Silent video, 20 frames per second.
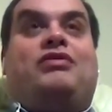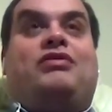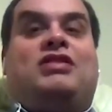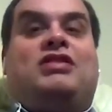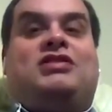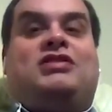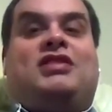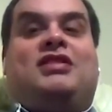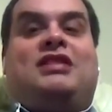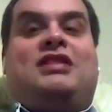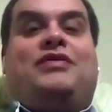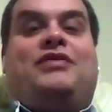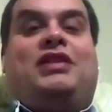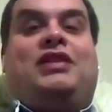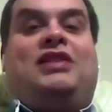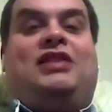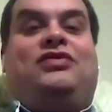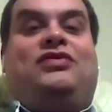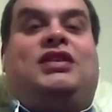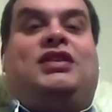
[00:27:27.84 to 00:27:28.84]
restrictions never
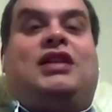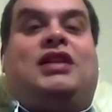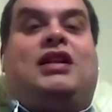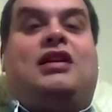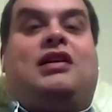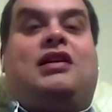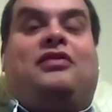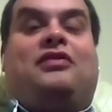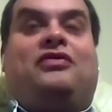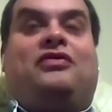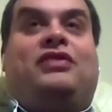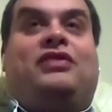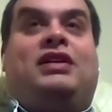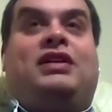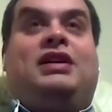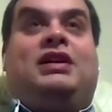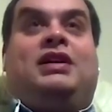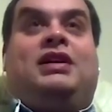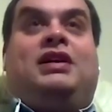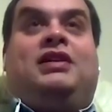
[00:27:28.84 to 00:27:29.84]
lifted enough
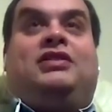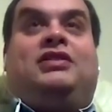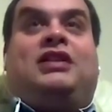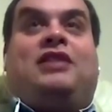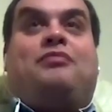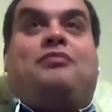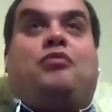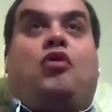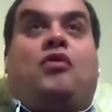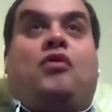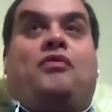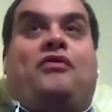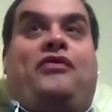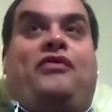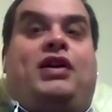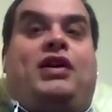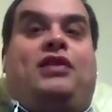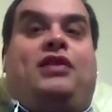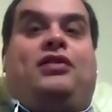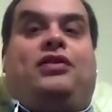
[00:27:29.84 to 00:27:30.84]
to have more than
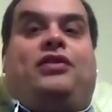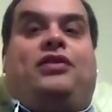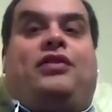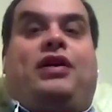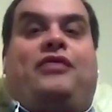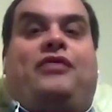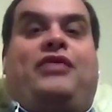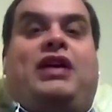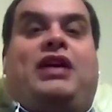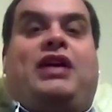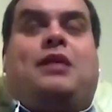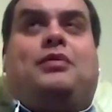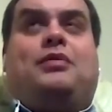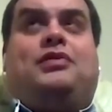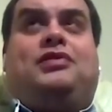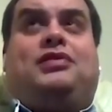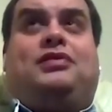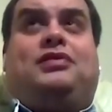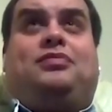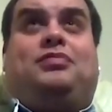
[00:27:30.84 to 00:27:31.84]
30. I think it
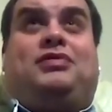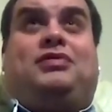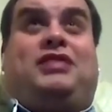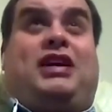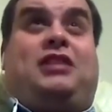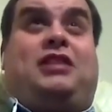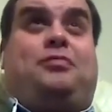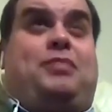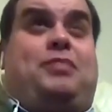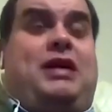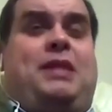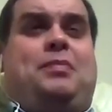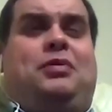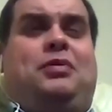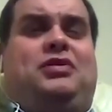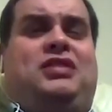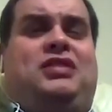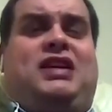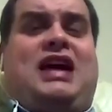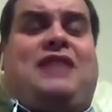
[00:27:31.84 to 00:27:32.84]
was 6 people
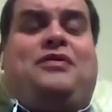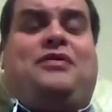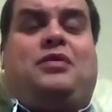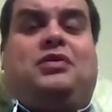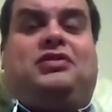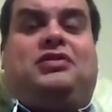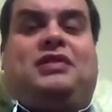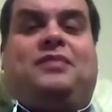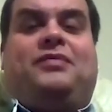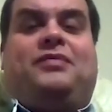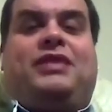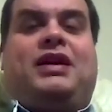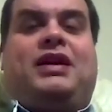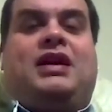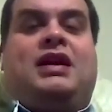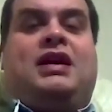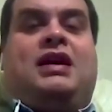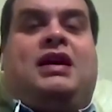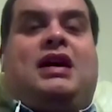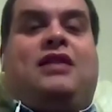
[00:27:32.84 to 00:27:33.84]
together or something,
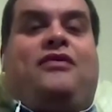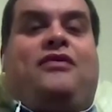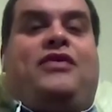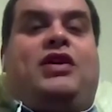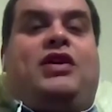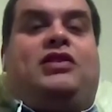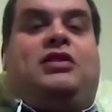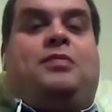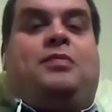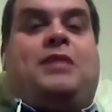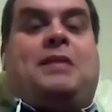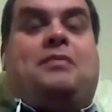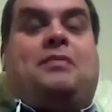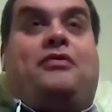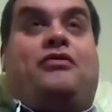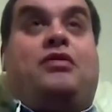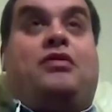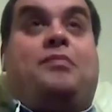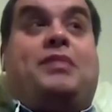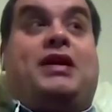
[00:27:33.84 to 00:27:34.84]
and 30 people
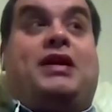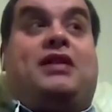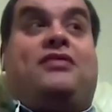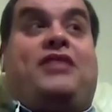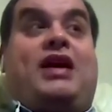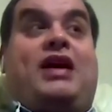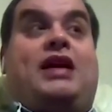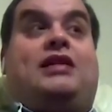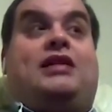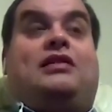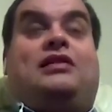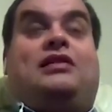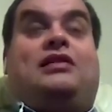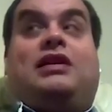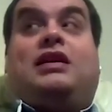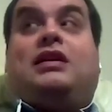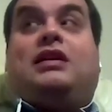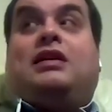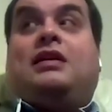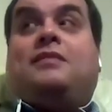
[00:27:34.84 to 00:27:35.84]
for a big event
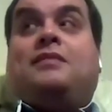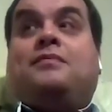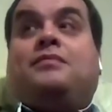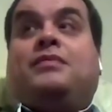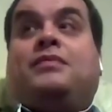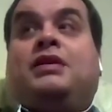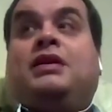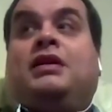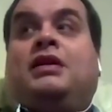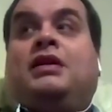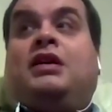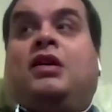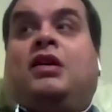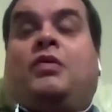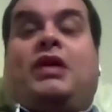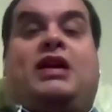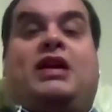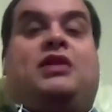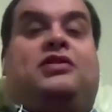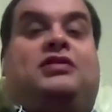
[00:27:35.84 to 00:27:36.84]
like a
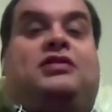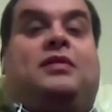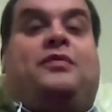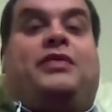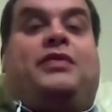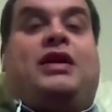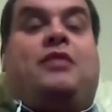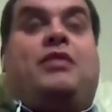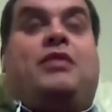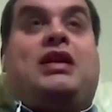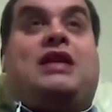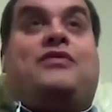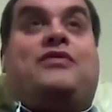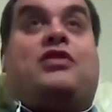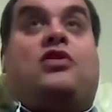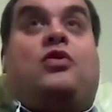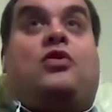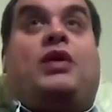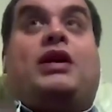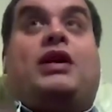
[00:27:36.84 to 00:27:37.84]
wedding or something, and we never
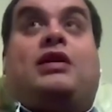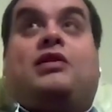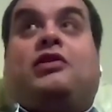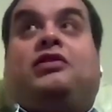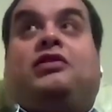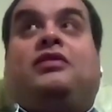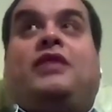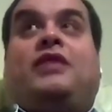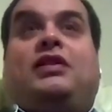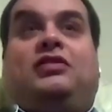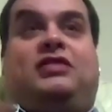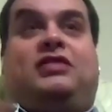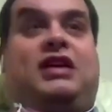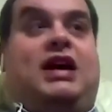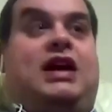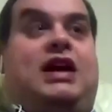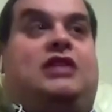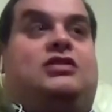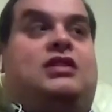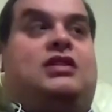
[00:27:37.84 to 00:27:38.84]
quite got to that
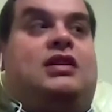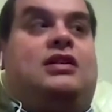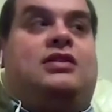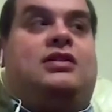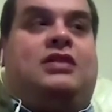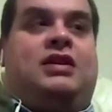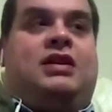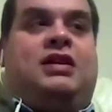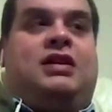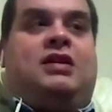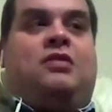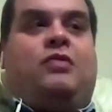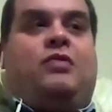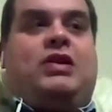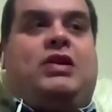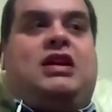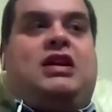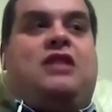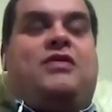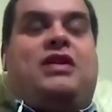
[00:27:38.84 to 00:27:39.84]
stage. And we
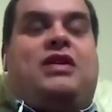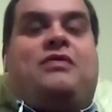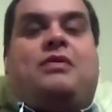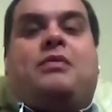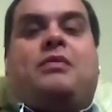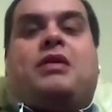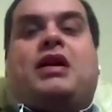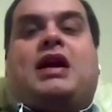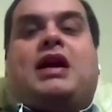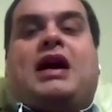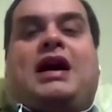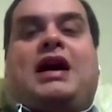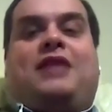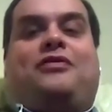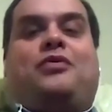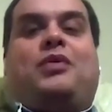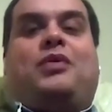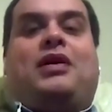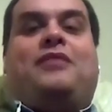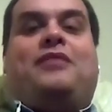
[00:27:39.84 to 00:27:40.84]
knew that if we were going to
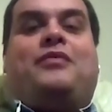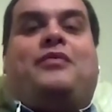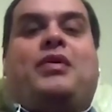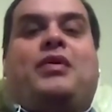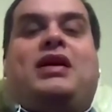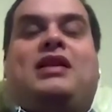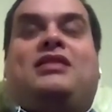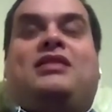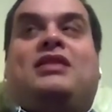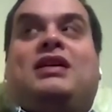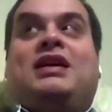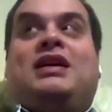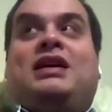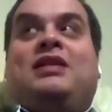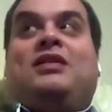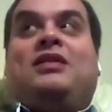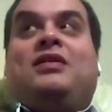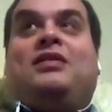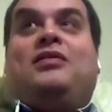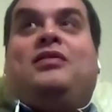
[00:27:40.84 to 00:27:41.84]
have one, we'd
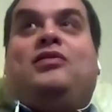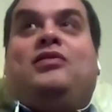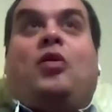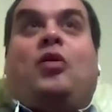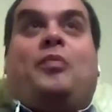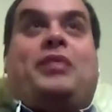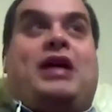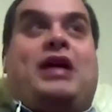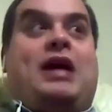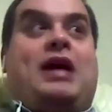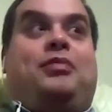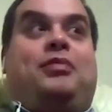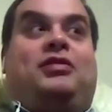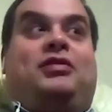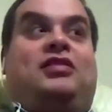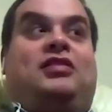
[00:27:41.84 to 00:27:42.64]
not be able to